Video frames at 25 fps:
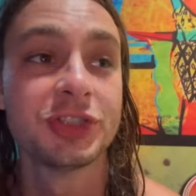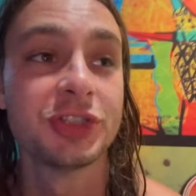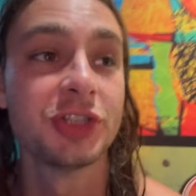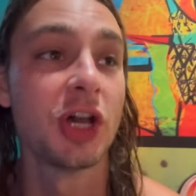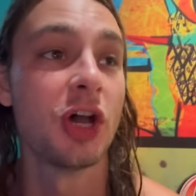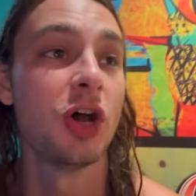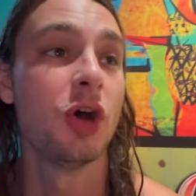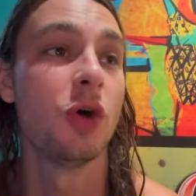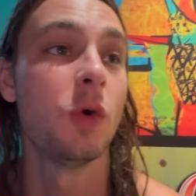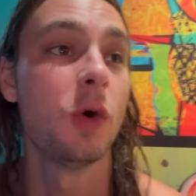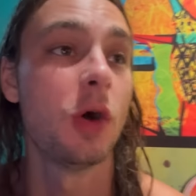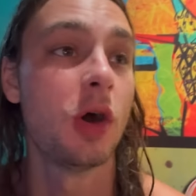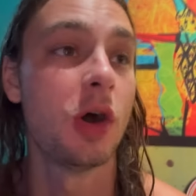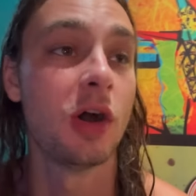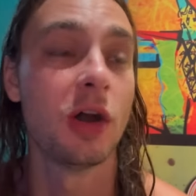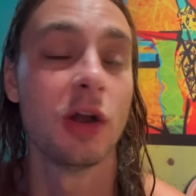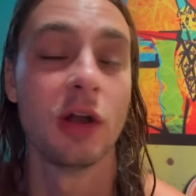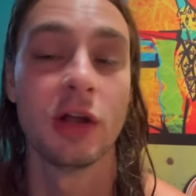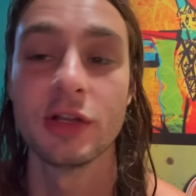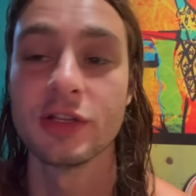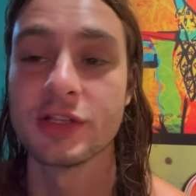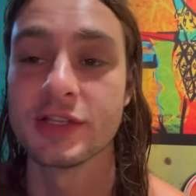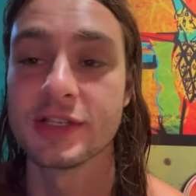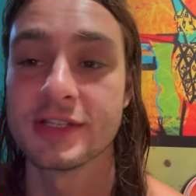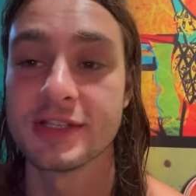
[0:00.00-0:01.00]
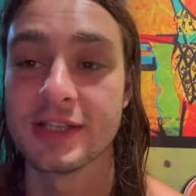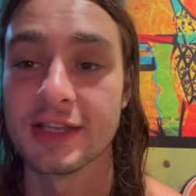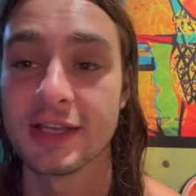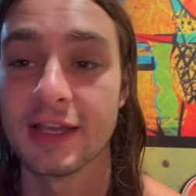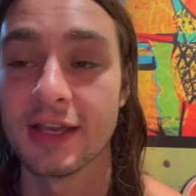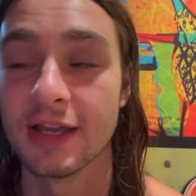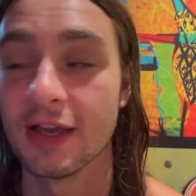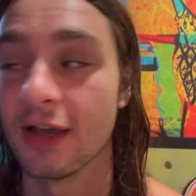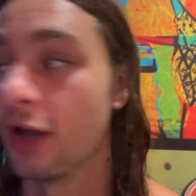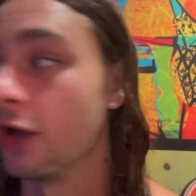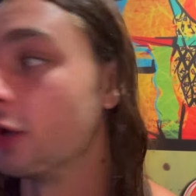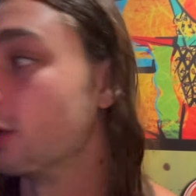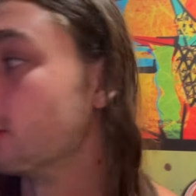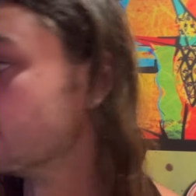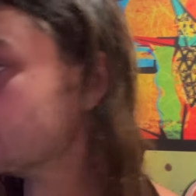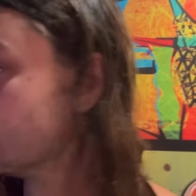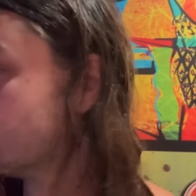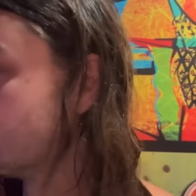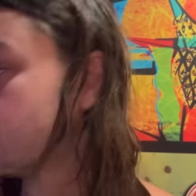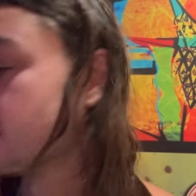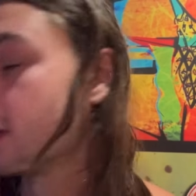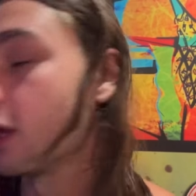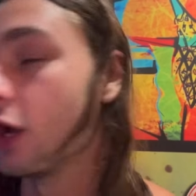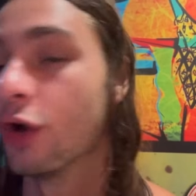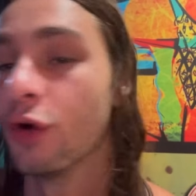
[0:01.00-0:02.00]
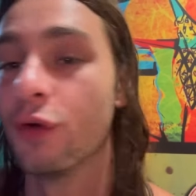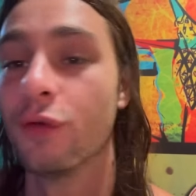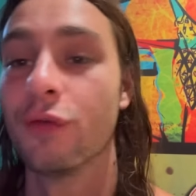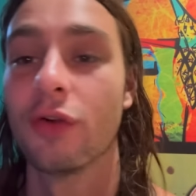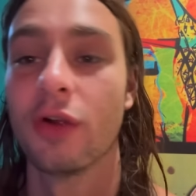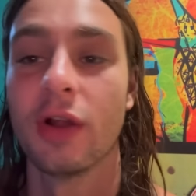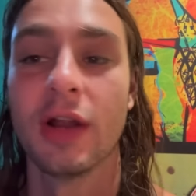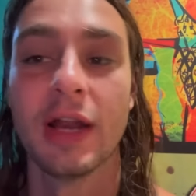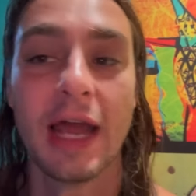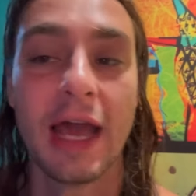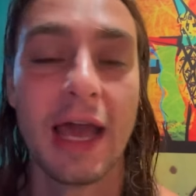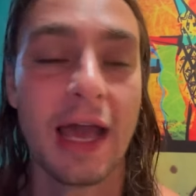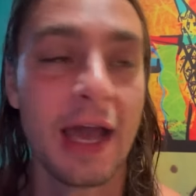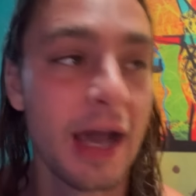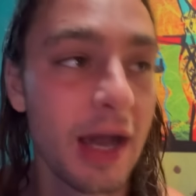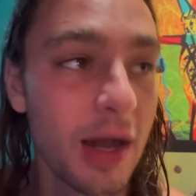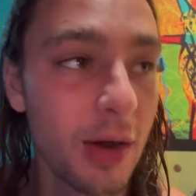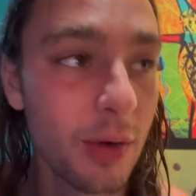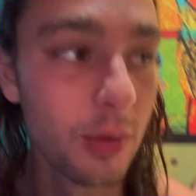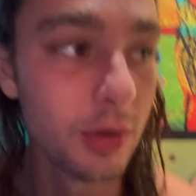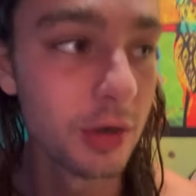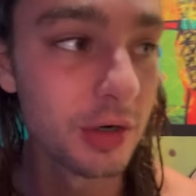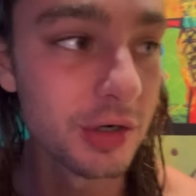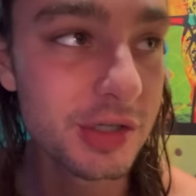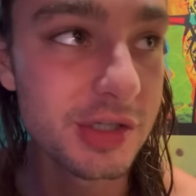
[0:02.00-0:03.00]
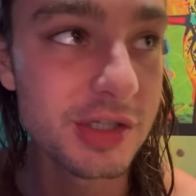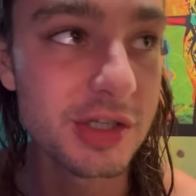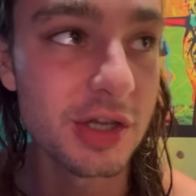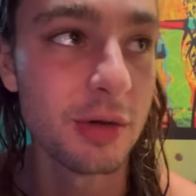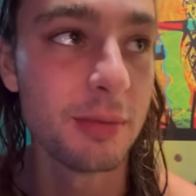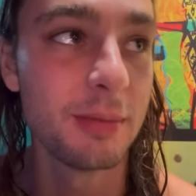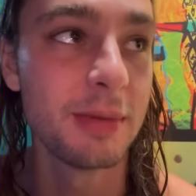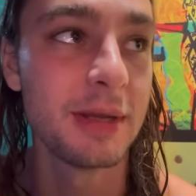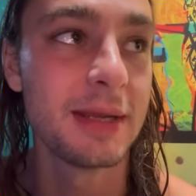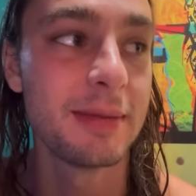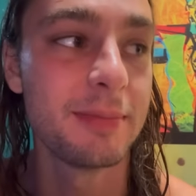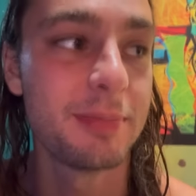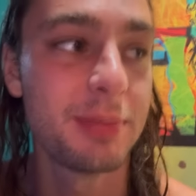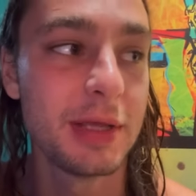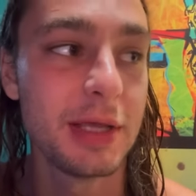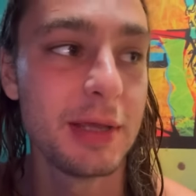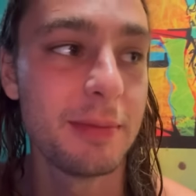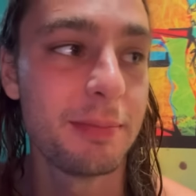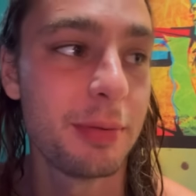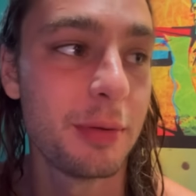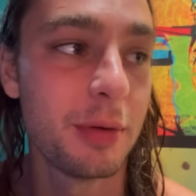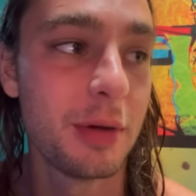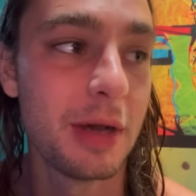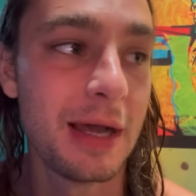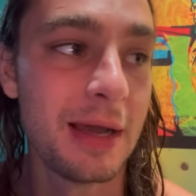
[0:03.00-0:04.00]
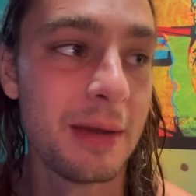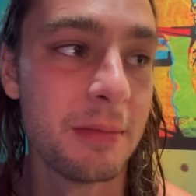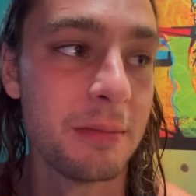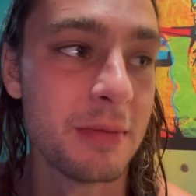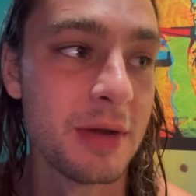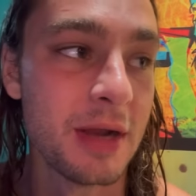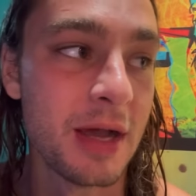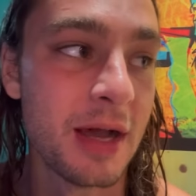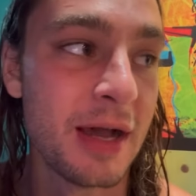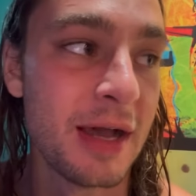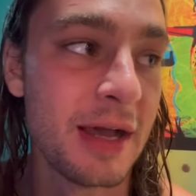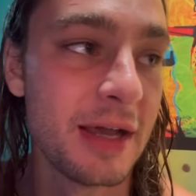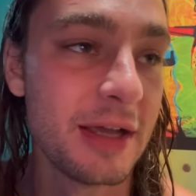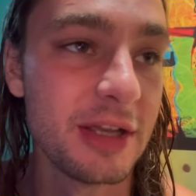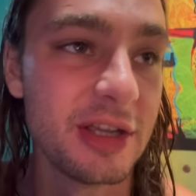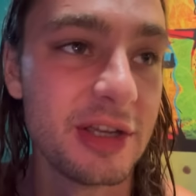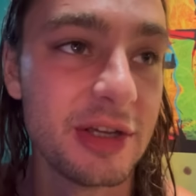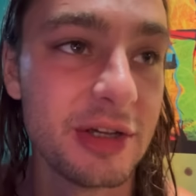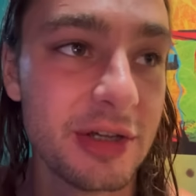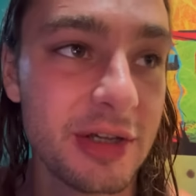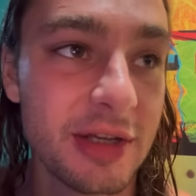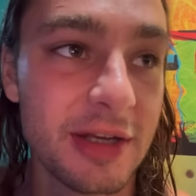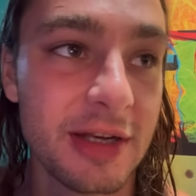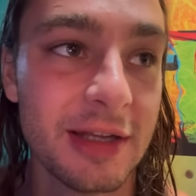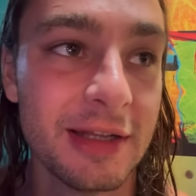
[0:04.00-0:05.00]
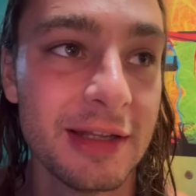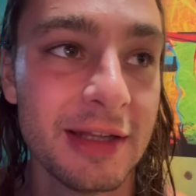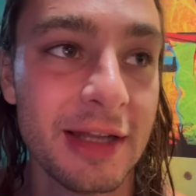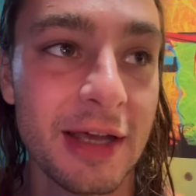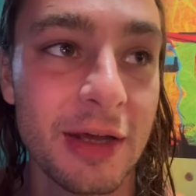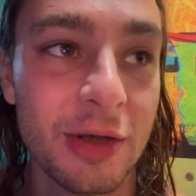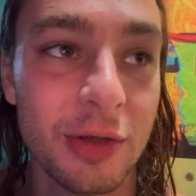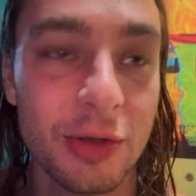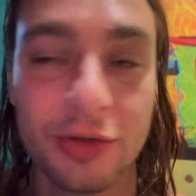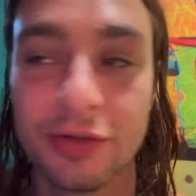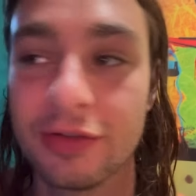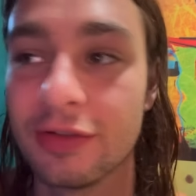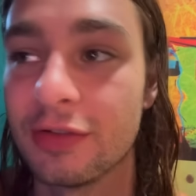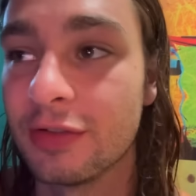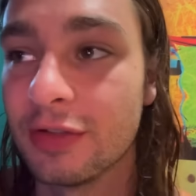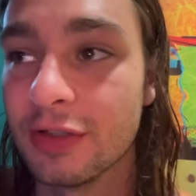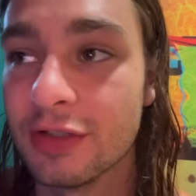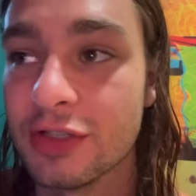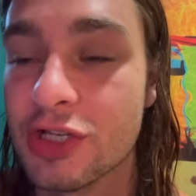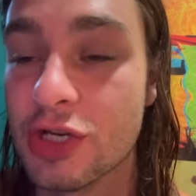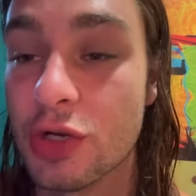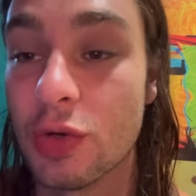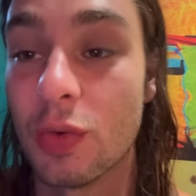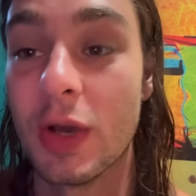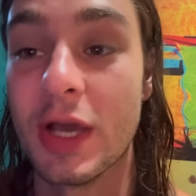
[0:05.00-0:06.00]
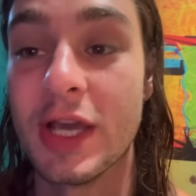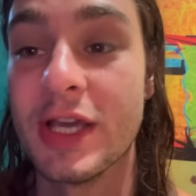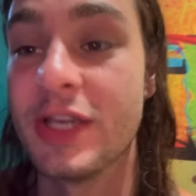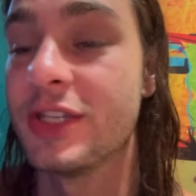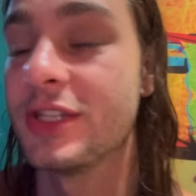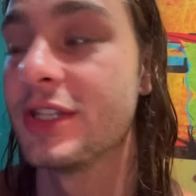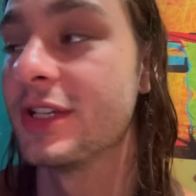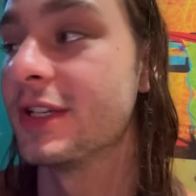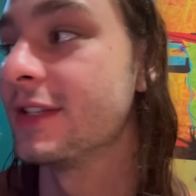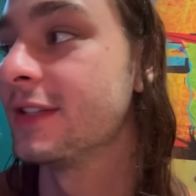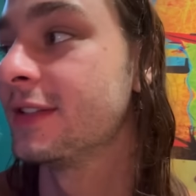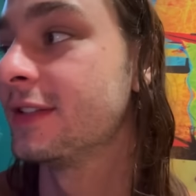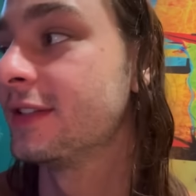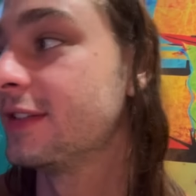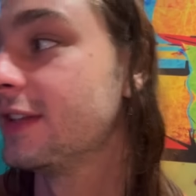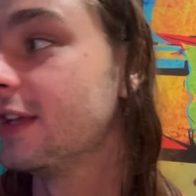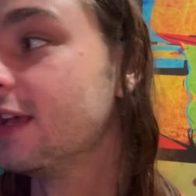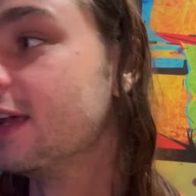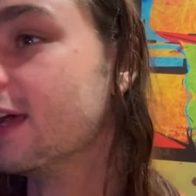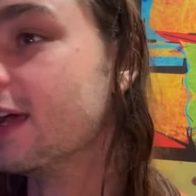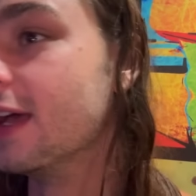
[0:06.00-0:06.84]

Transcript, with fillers: so hard just to get home. It took over an hour, so many people. I'm not good in those situations.